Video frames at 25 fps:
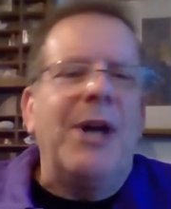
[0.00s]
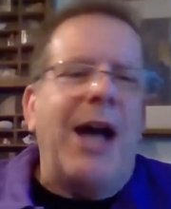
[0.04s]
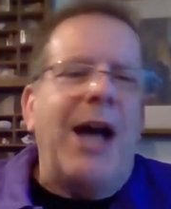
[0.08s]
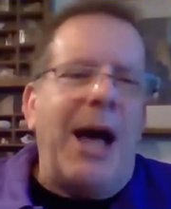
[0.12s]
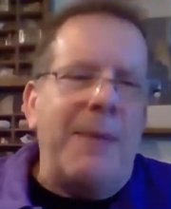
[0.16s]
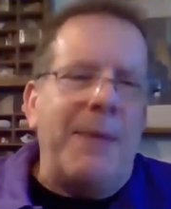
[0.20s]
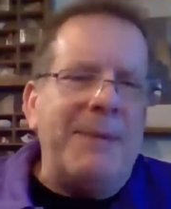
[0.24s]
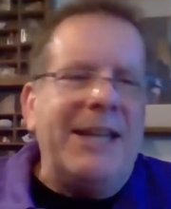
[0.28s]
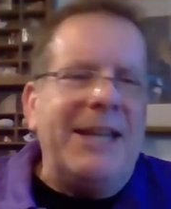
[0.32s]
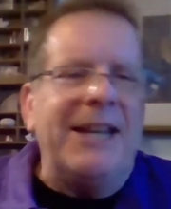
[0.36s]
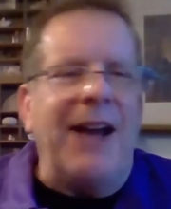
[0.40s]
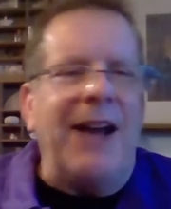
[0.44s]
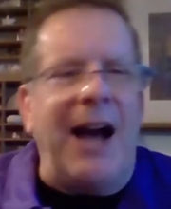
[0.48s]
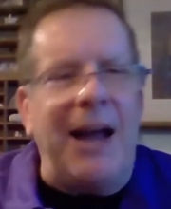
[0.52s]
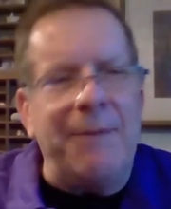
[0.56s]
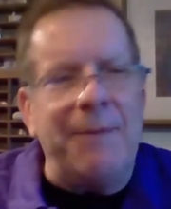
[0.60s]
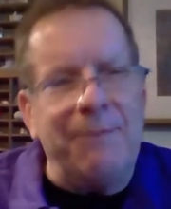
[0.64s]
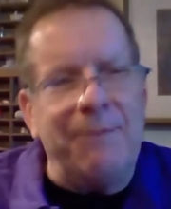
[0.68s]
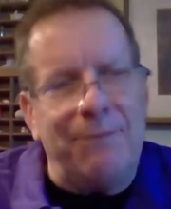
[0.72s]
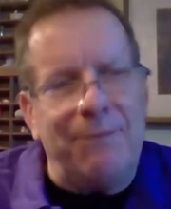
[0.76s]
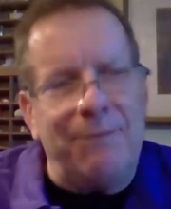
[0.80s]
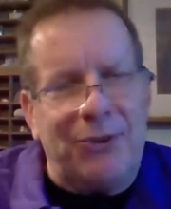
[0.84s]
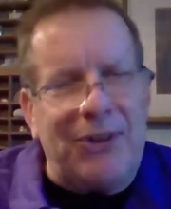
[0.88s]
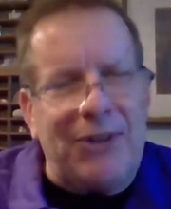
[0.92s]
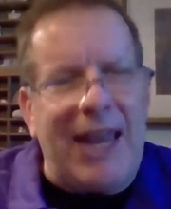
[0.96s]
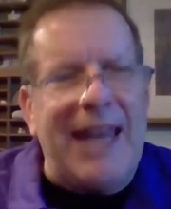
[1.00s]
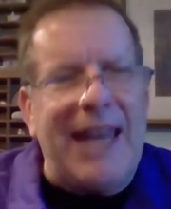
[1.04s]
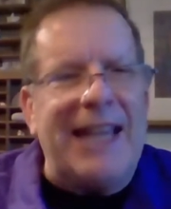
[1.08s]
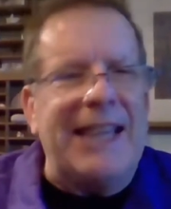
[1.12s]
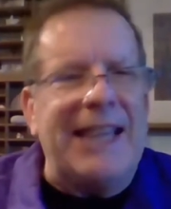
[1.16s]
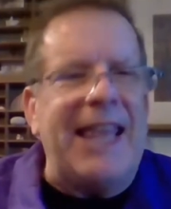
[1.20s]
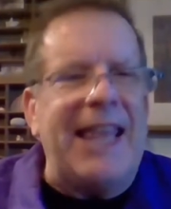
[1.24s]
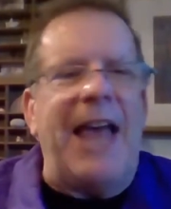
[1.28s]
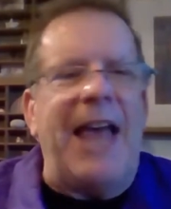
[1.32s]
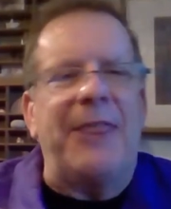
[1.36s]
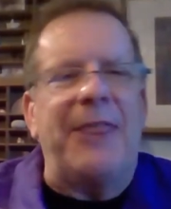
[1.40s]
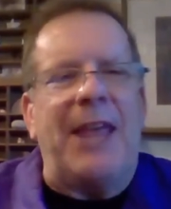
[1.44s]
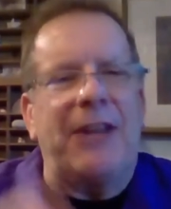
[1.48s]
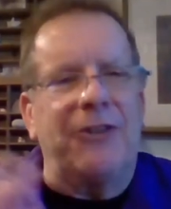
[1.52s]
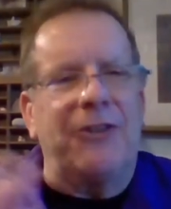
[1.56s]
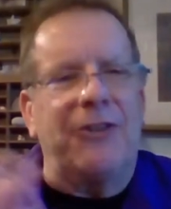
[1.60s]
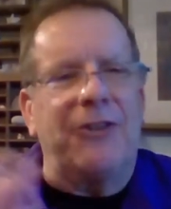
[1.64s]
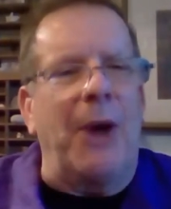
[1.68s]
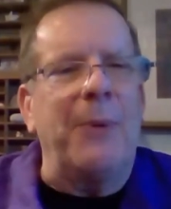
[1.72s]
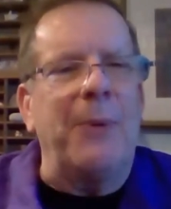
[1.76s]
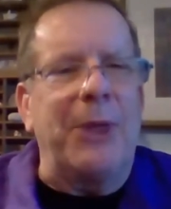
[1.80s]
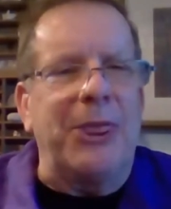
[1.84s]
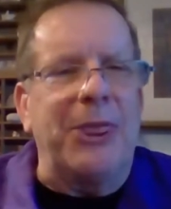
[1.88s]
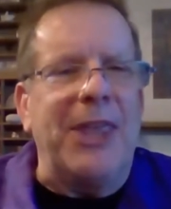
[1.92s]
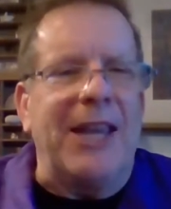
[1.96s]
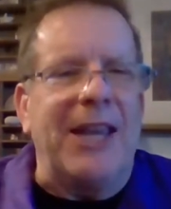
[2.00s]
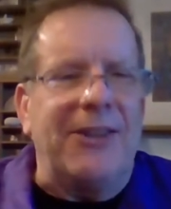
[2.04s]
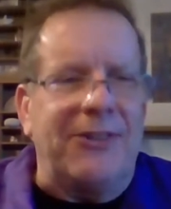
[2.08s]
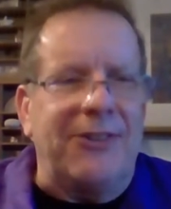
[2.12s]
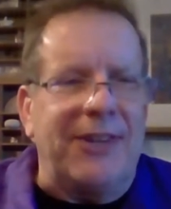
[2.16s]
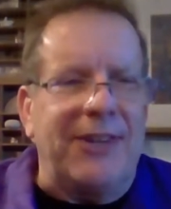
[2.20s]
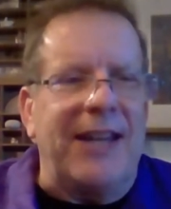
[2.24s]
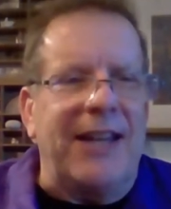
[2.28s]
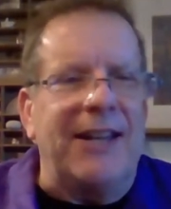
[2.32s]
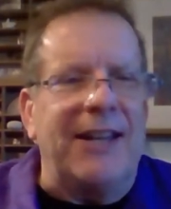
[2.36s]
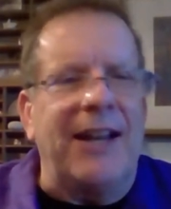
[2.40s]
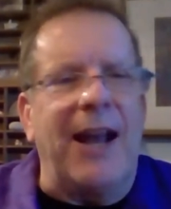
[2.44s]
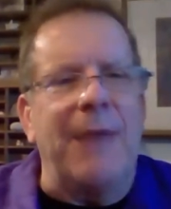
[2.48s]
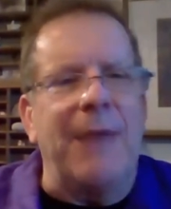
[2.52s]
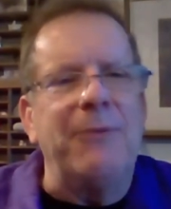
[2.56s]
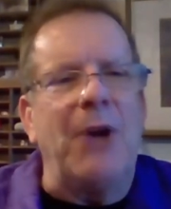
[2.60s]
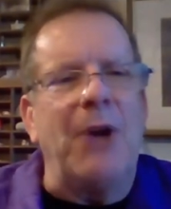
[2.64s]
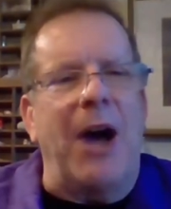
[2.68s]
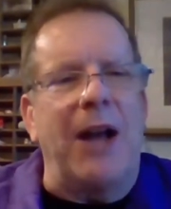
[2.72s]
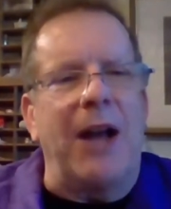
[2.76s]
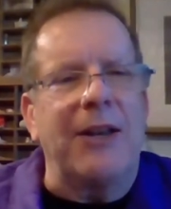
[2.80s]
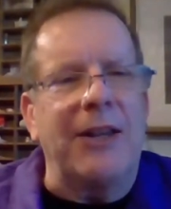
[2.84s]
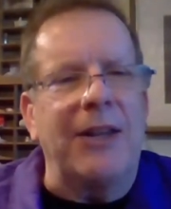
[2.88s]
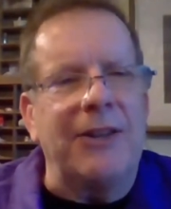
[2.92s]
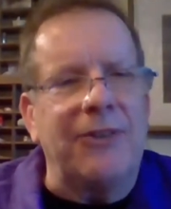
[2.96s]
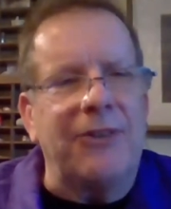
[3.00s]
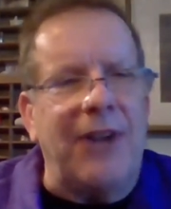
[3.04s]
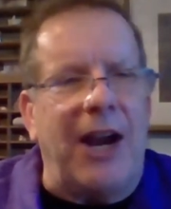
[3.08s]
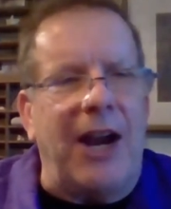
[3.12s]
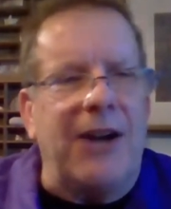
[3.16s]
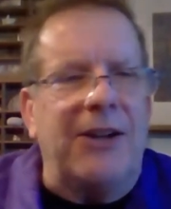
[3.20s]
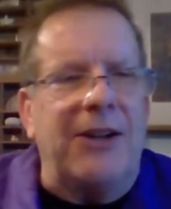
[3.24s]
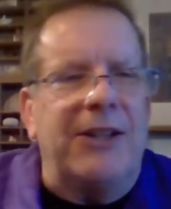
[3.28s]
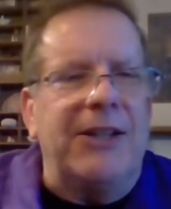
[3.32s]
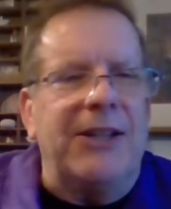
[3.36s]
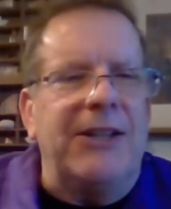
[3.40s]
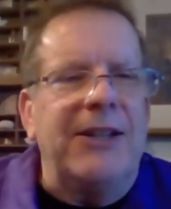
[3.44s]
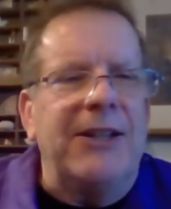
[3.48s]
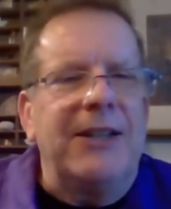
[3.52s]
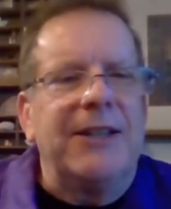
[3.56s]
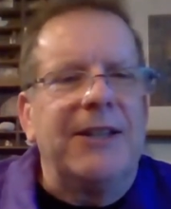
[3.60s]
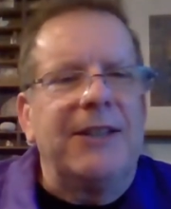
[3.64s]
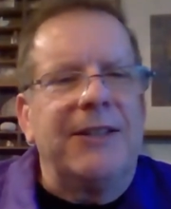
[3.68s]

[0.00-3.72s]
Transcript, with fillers: I mean, I'm saying that. That's not what they said, and I'm not entirely.